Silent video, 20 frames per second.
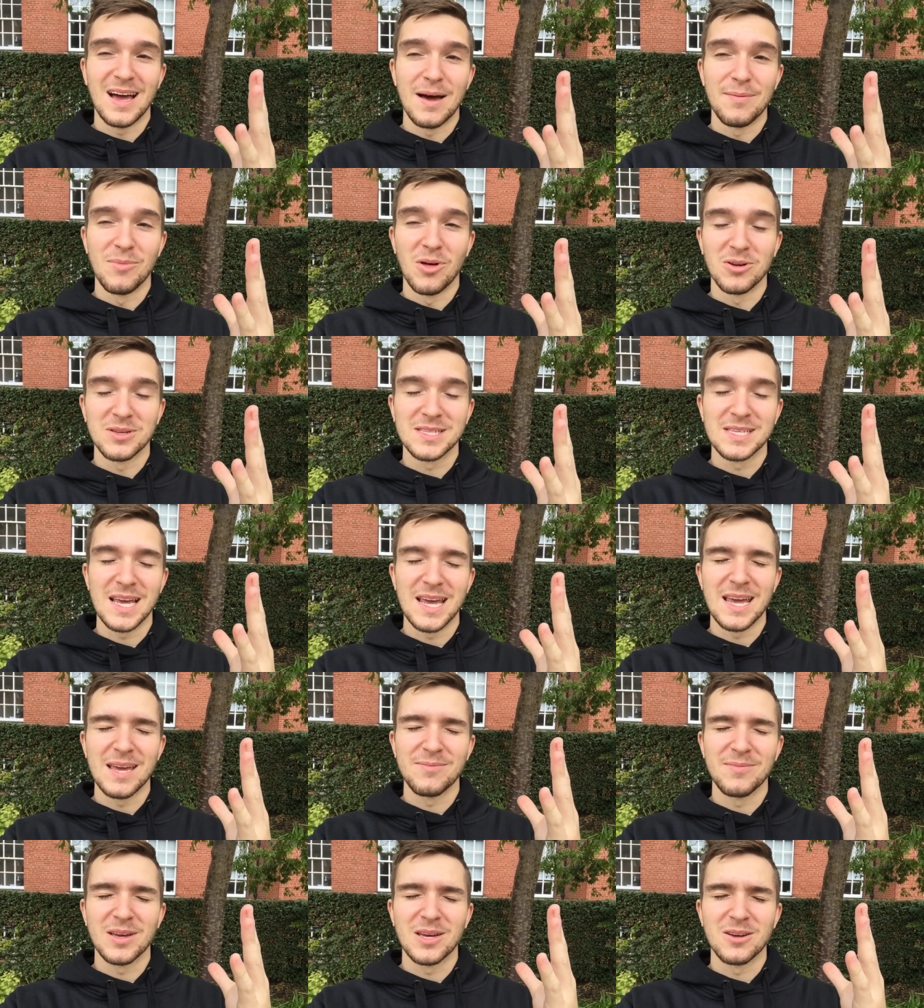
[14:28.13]
I'm not
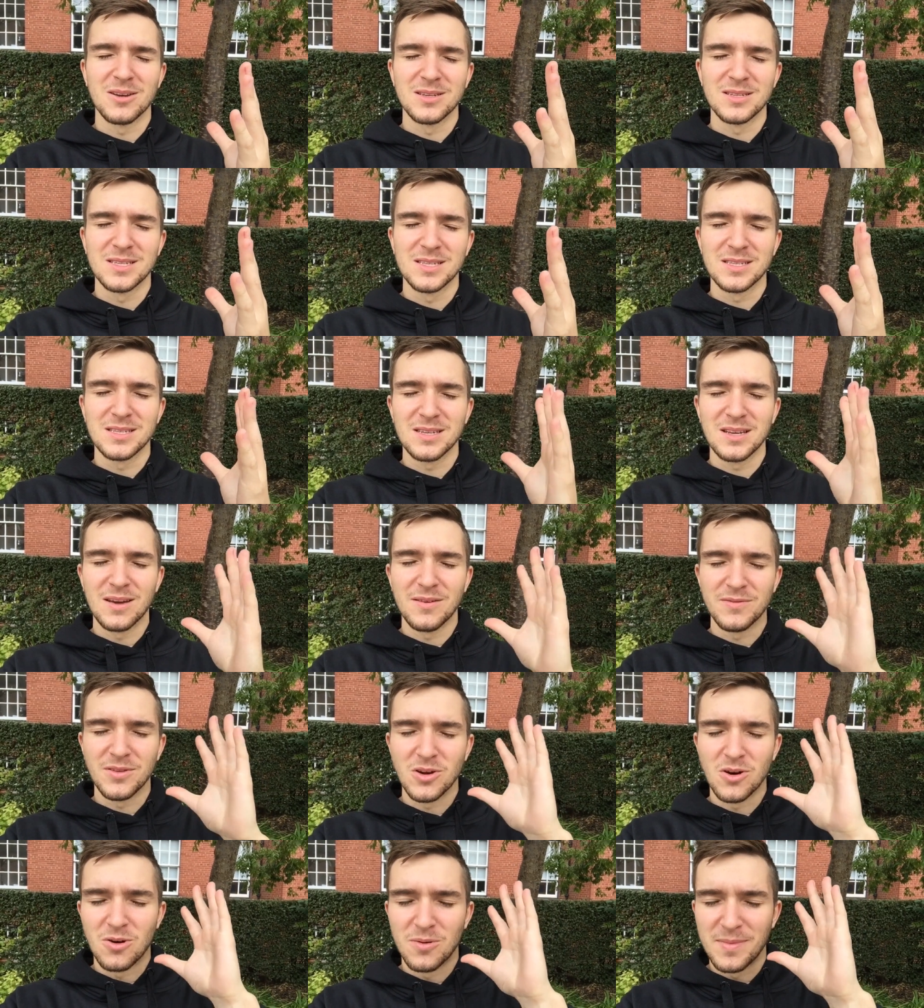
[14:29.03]
saying because
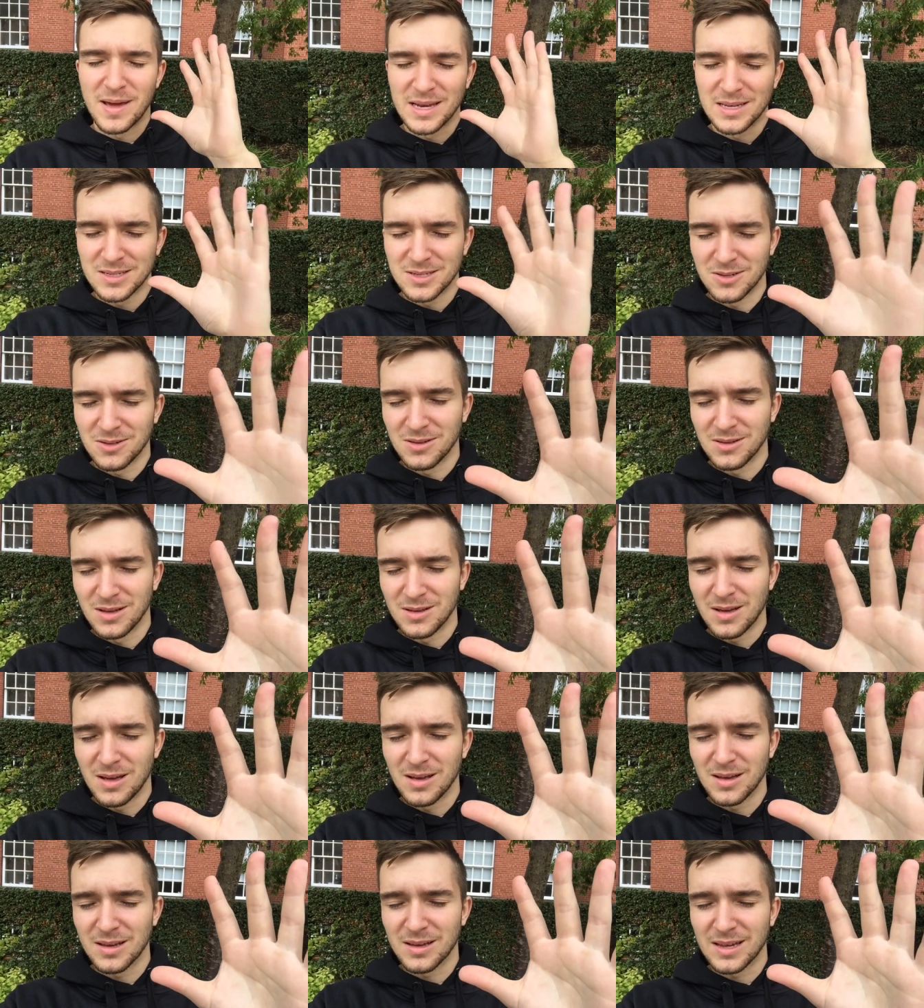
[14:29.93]
of your mental
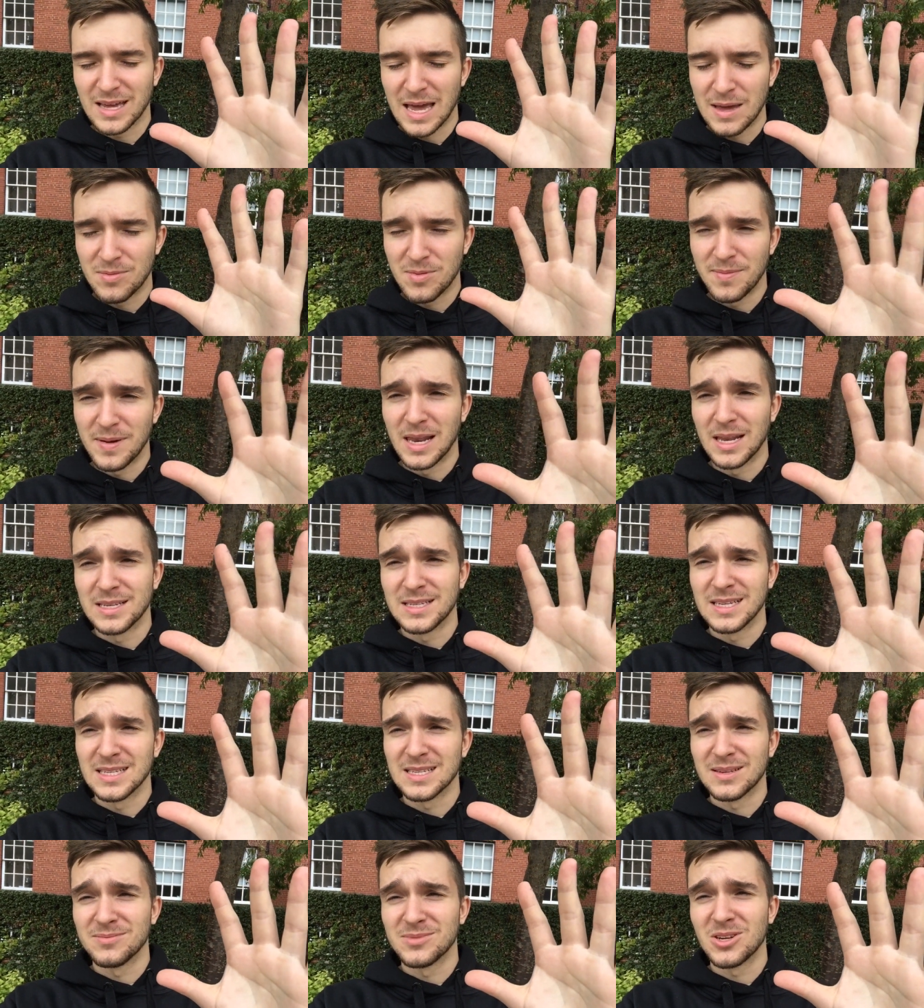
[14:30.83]

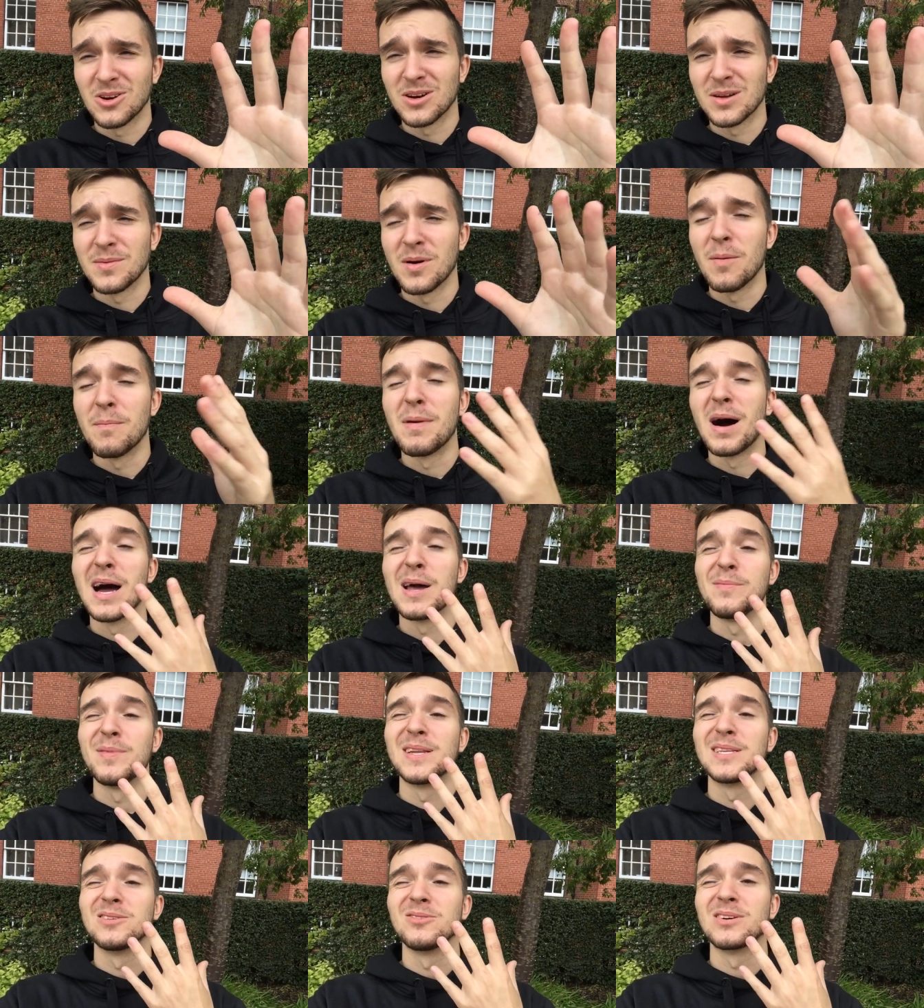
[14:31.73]
capabilities, I'm talking about my
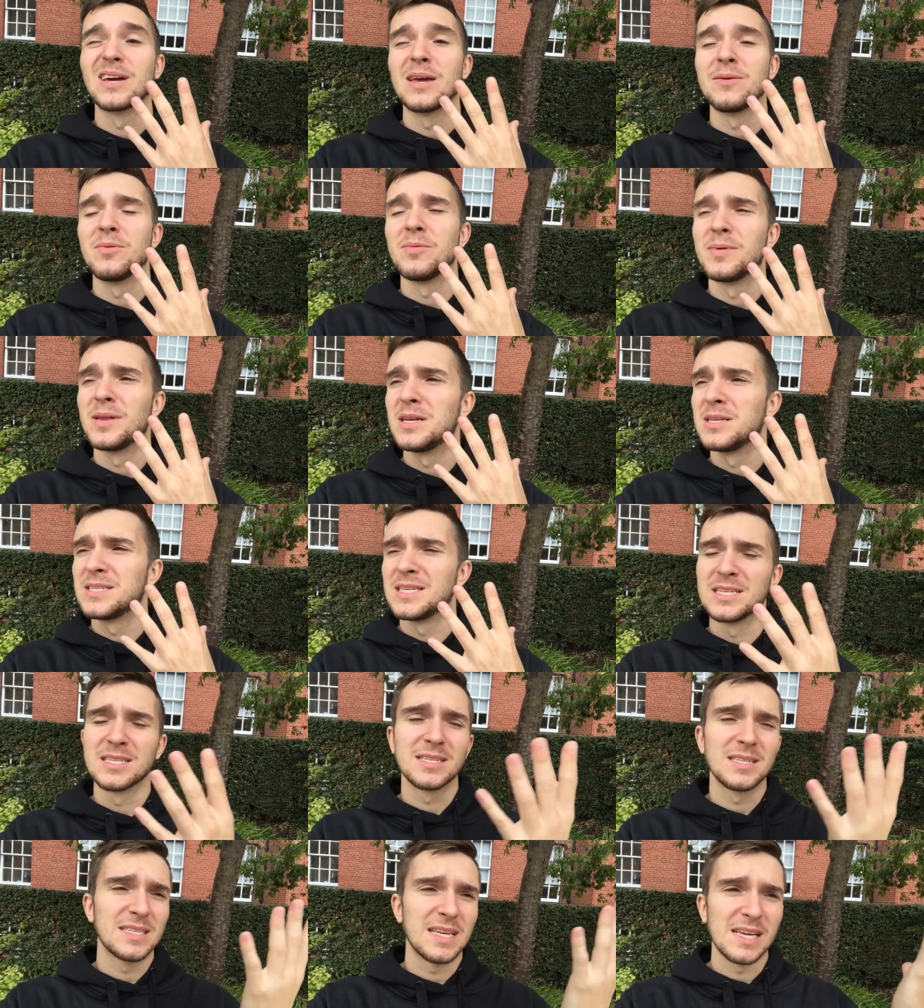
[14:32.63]
mental
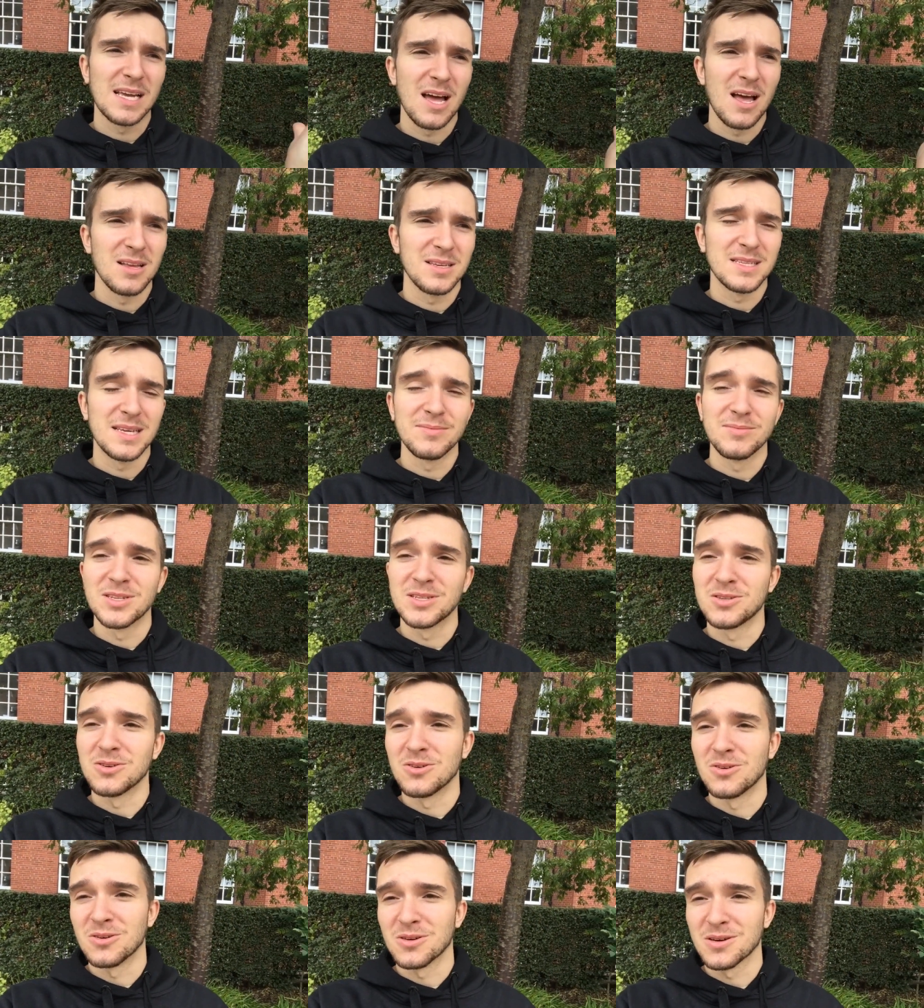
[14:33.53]
capabilities because I can't seem to
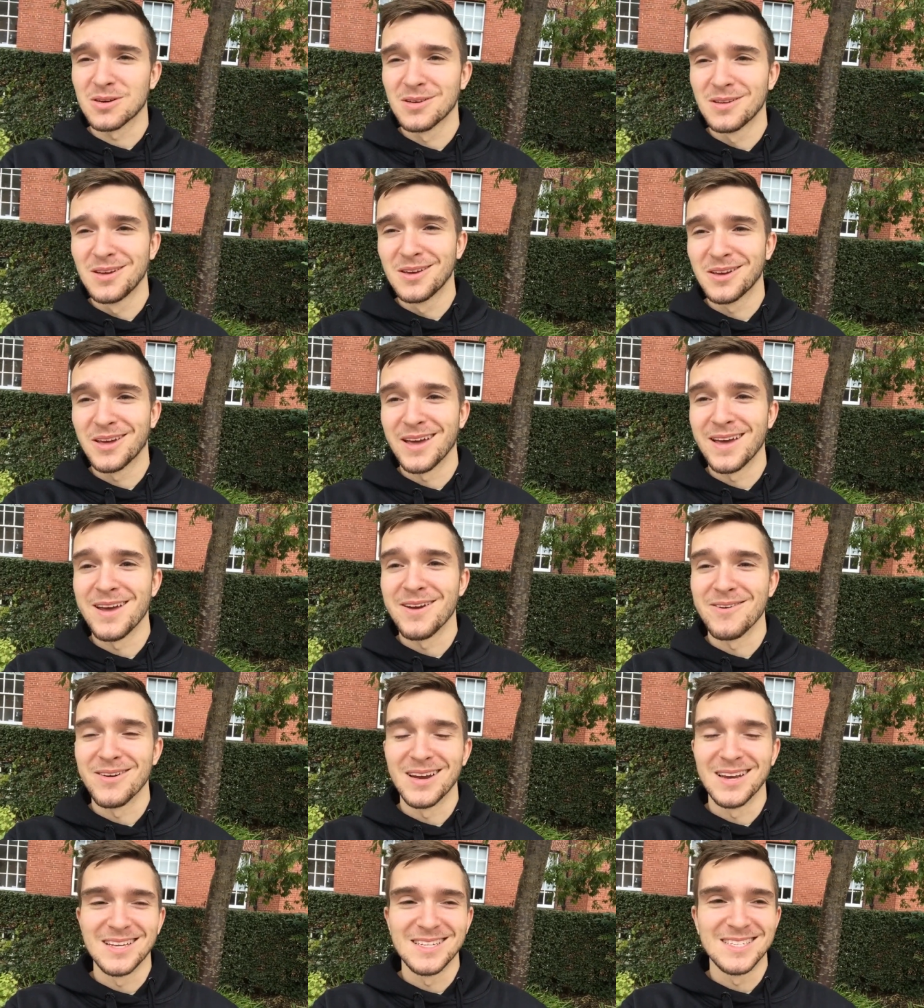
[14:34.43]
talk
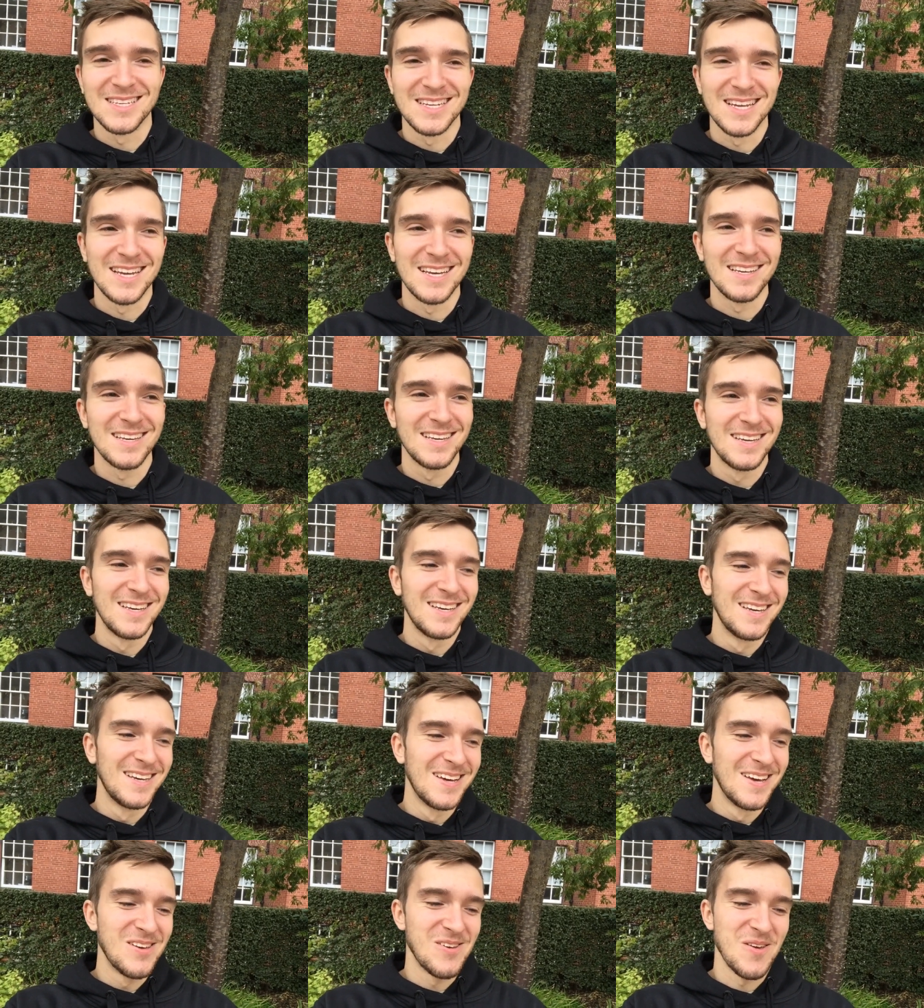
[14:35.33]
coherently today.
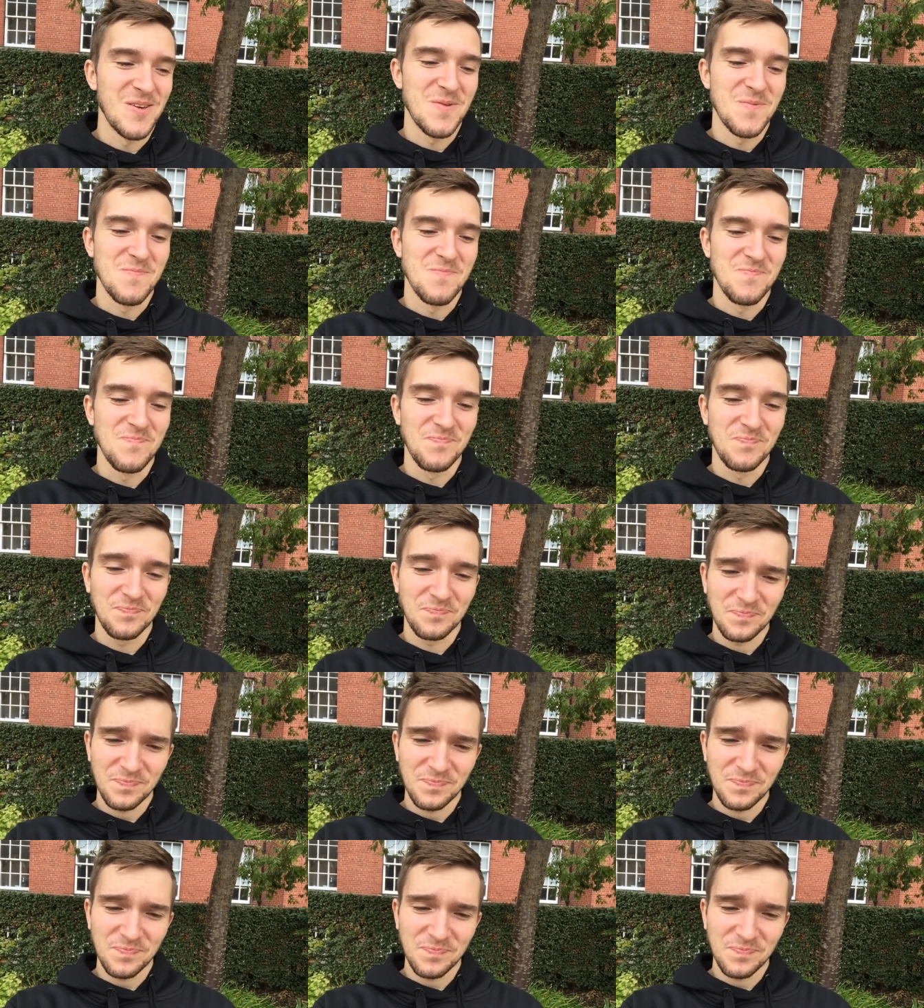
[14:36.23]
Um,